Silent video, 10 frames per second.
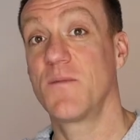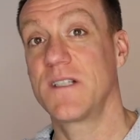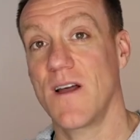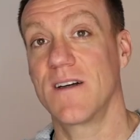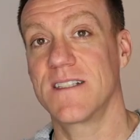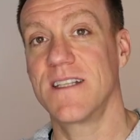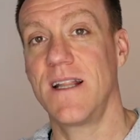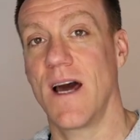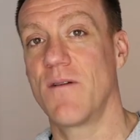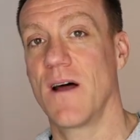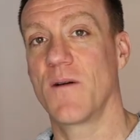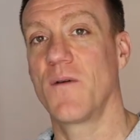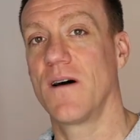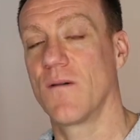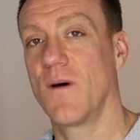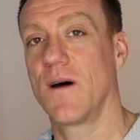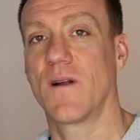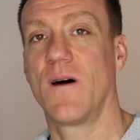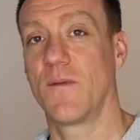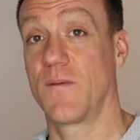And we're starting to see that around the
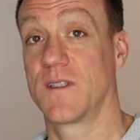world, aren't we?